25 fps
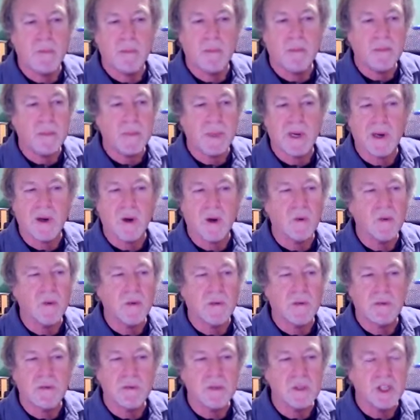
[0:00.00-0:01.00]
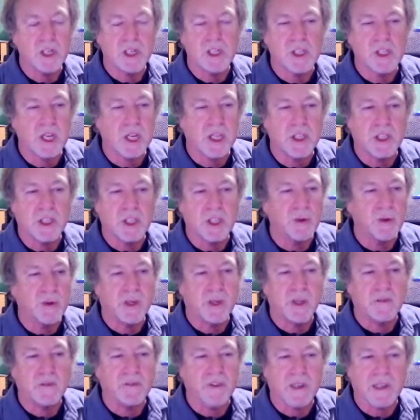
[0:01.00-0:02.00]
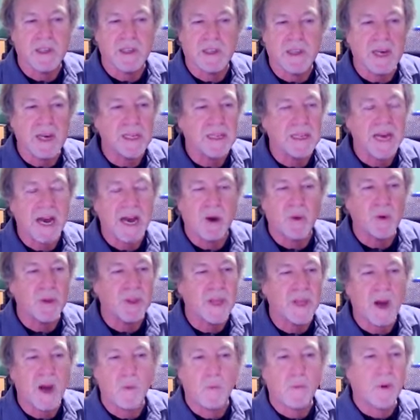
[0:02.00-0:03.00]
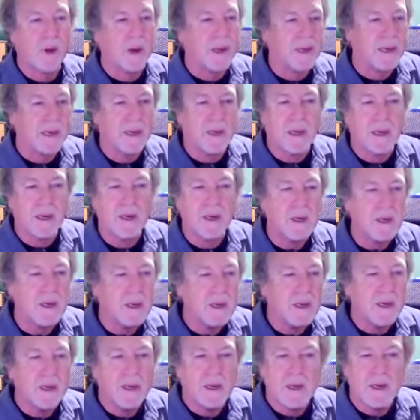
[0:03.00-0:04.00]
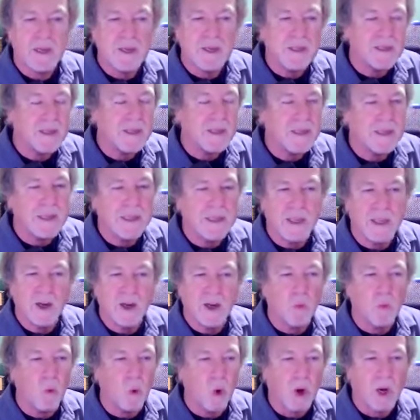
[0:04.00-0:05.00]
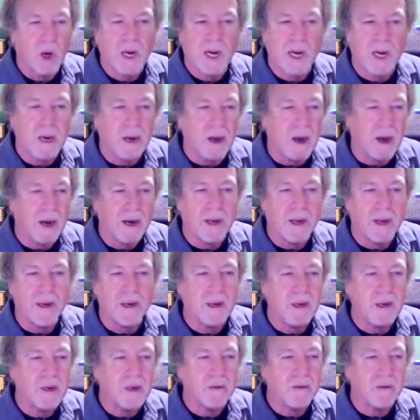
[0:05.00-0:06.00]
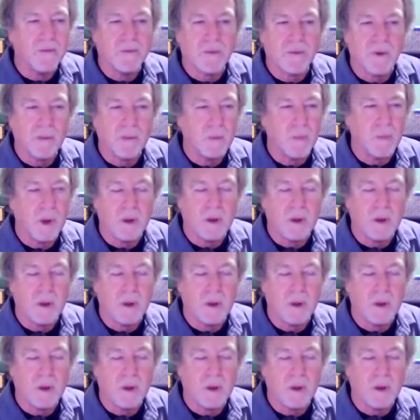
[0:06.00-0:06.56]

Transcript: you know, just intuitively like that without playing, you know, working on it from